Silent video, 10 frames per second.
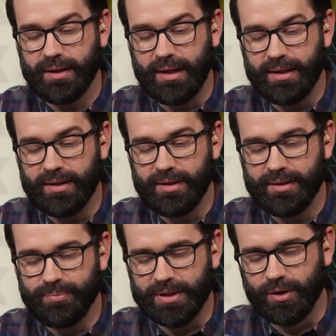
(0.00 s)

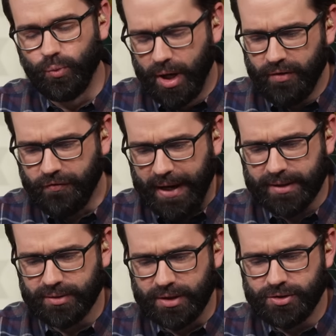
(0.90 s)
But the one
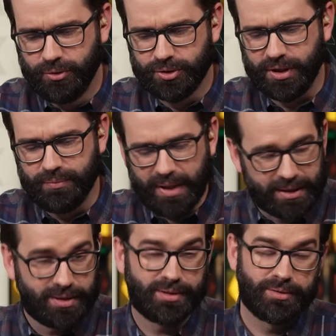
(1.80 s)
factor that's usually
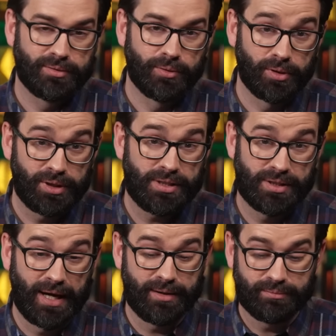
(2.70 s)
missed, or at
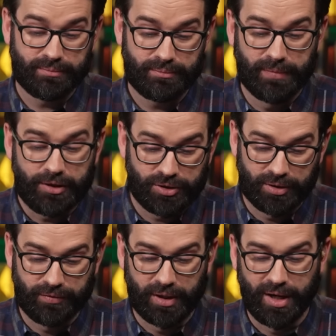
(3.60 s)
least not
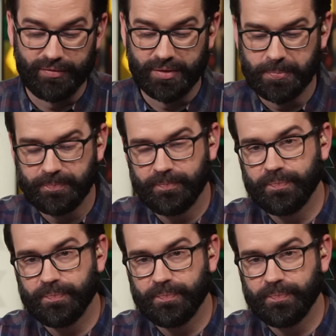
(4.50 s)
mentioned very often,